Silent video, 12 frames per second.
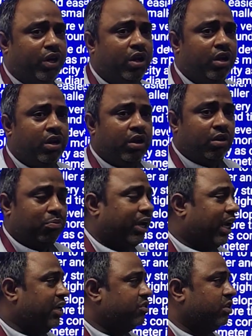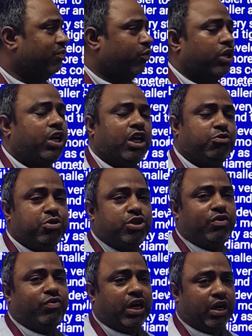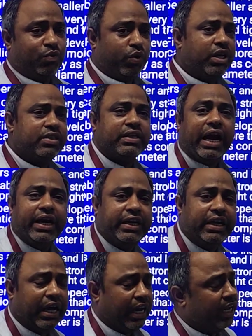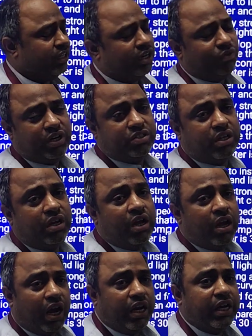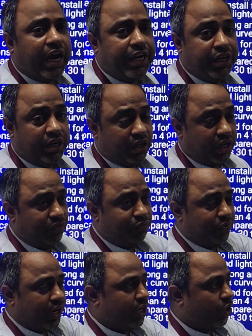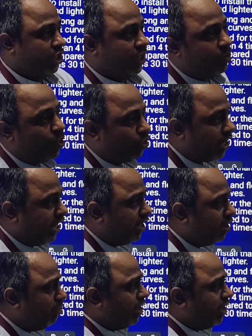a mechanism for the transmission of data. One is guided and other one is unguided. If we are talking about guided